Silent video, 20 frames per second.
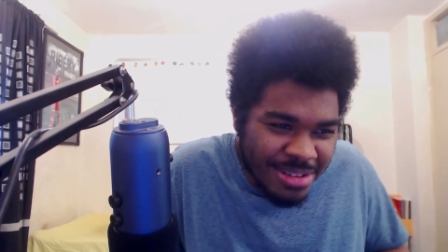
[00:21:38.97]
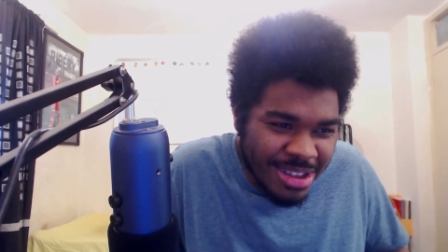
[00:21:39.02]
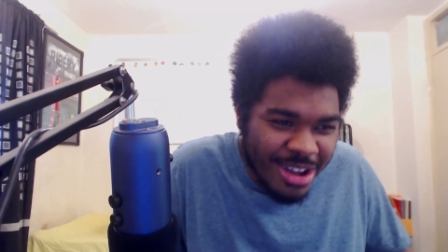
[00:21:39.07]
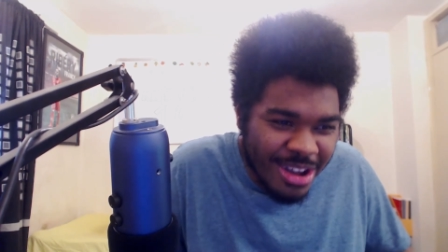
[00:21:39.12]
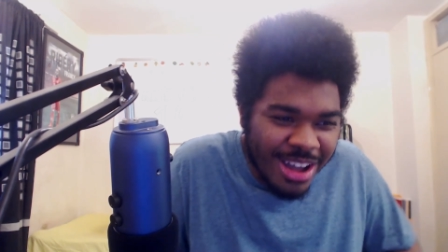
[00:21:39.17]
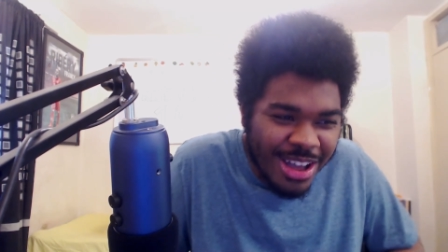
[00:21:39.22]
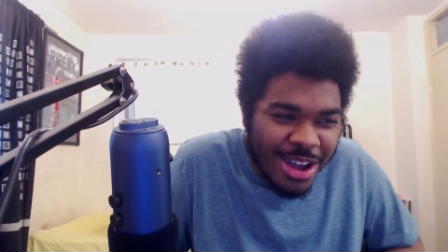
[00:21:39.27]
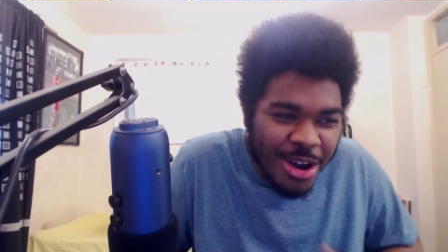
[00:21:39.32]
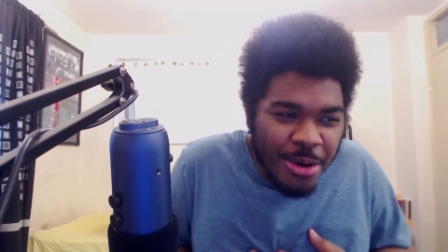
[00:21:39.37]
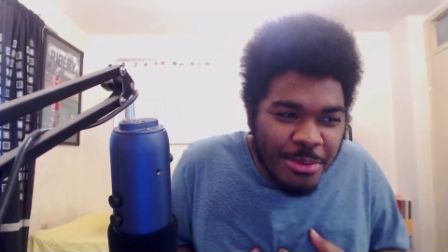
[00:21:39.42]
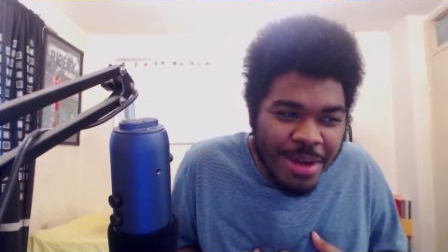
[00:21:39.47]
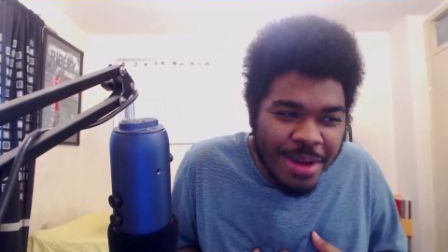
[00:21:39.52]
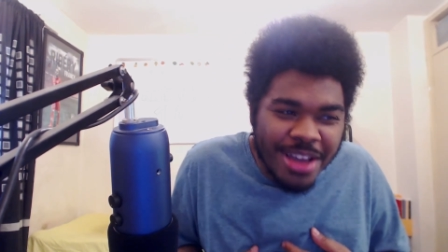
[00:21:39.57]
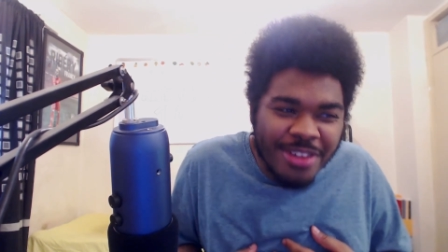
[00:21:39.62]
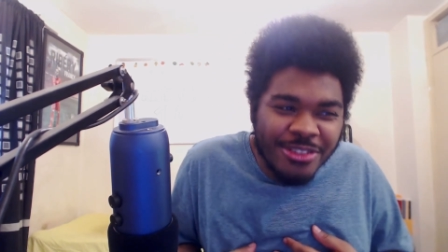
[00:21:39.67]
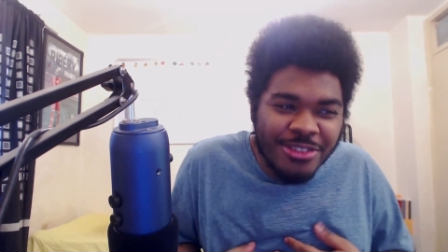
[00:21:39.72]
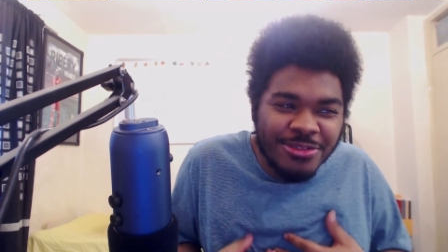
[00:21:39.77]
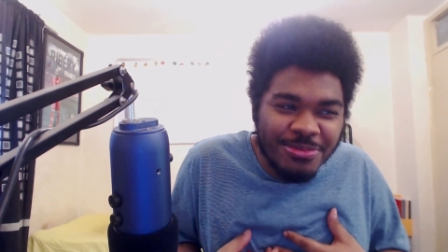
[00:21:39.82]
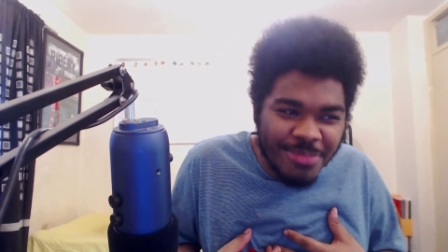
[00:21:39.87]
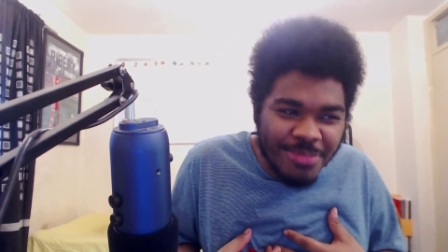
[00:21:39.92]
Yeah, I my
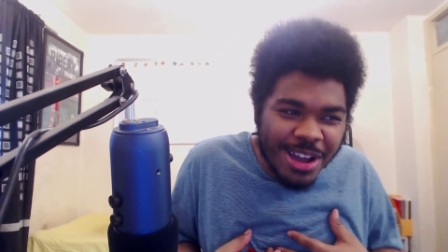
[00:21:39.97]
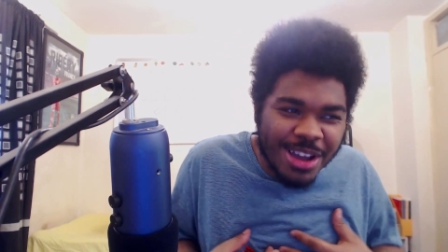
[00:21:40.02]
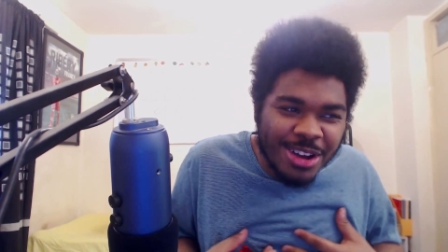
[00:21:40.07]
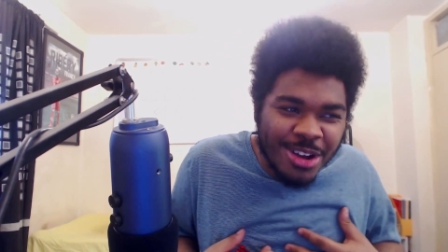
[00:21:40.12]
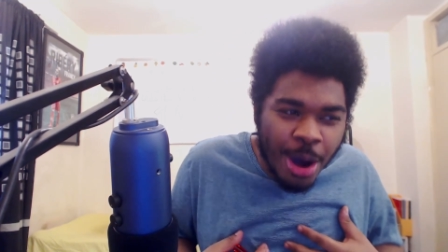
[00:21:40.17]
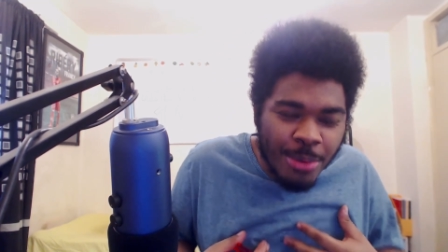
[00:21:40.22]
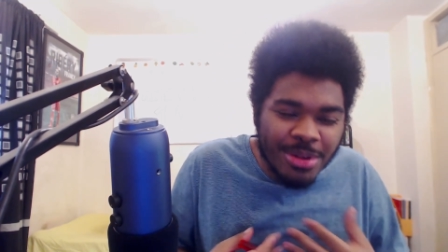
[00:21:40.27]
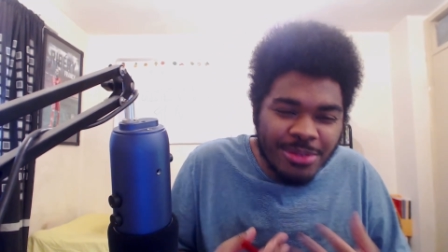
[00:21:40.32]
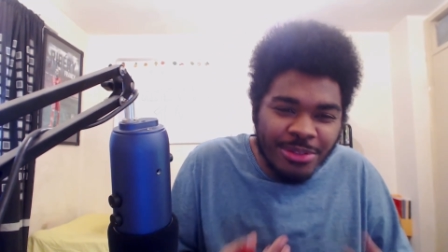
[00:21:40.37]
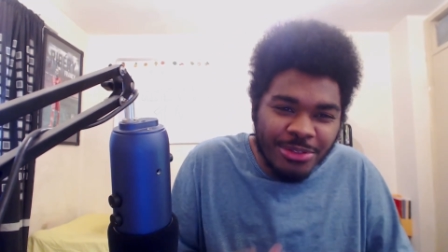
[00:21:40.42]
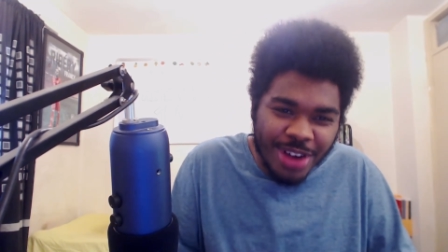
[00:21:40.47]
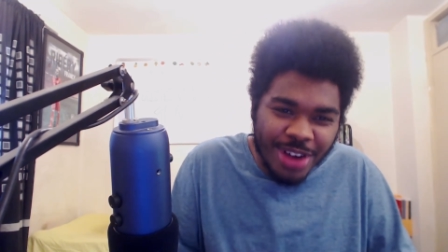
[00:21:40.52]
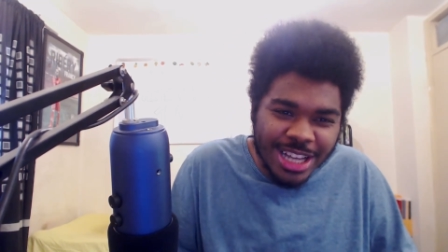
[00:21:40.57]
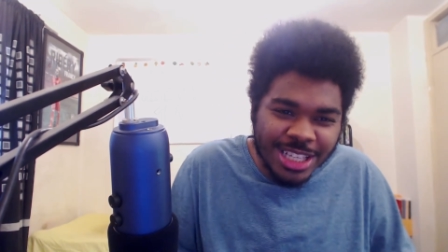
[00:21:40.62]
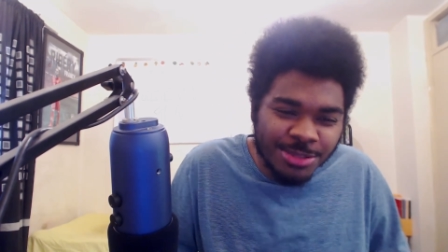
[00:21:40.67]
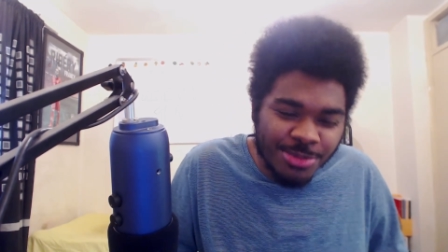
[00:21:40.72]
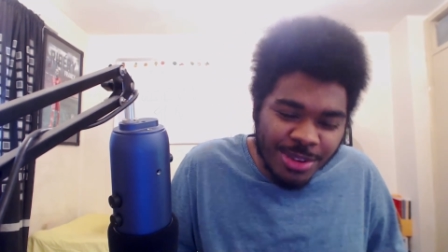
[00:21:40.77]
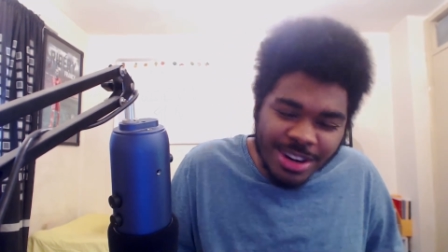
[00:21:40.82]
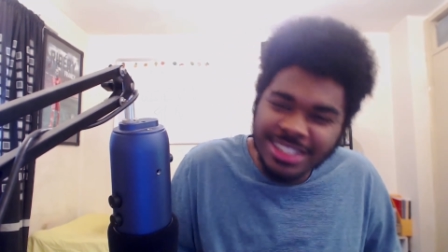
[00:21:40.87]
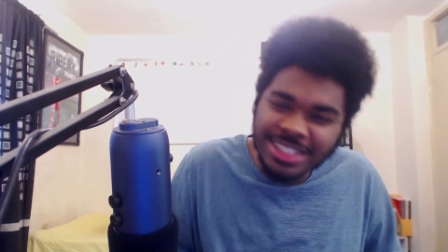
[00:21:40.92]
my common
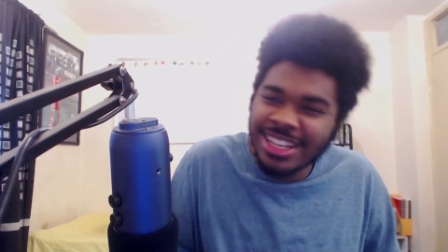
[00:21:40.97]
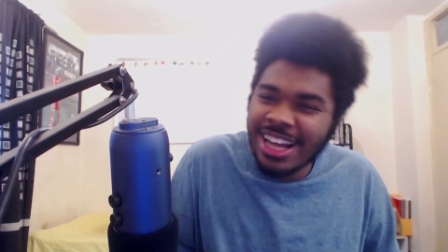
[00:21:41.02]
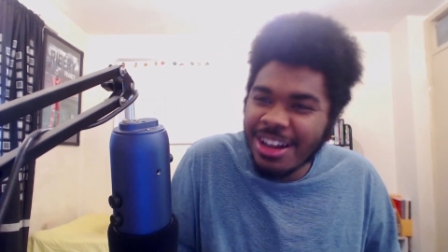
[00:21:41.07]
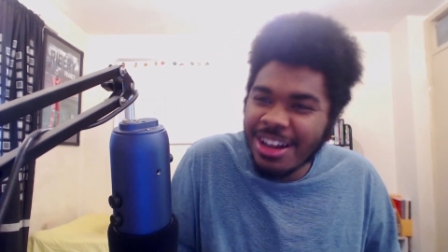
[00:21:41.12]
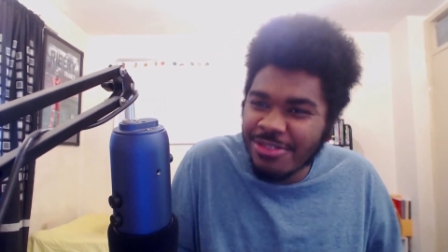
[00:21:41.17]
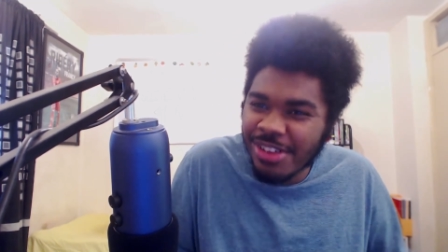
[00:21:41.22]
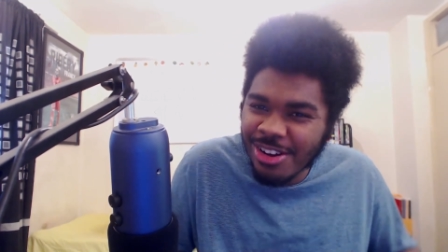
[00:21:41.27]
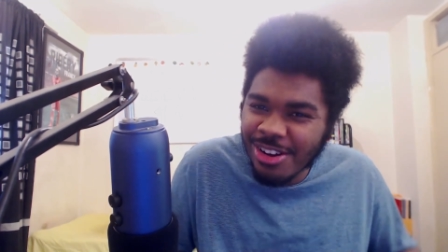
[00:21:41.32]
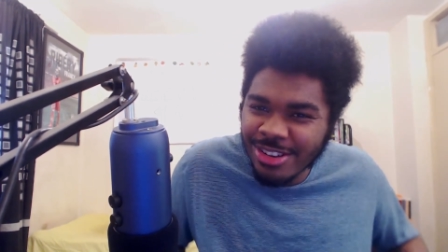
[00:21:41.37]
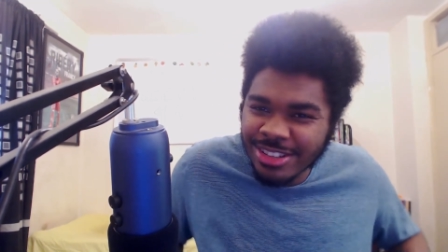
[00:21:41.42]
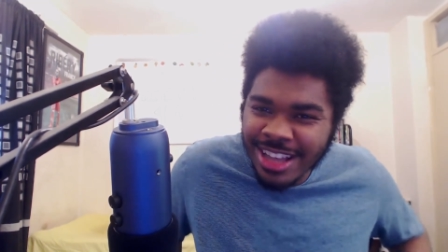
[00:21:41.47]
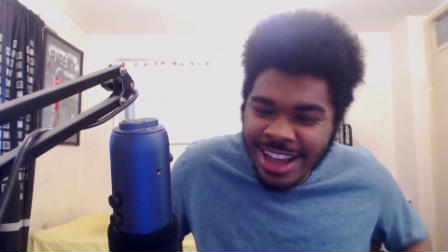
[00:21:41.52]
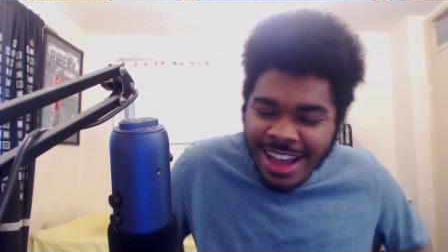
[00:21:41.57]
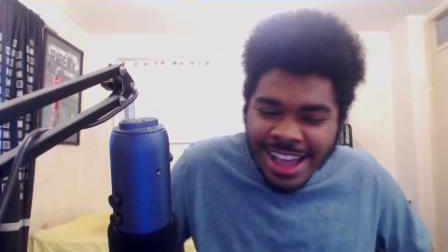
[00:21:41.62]
is when I start a video is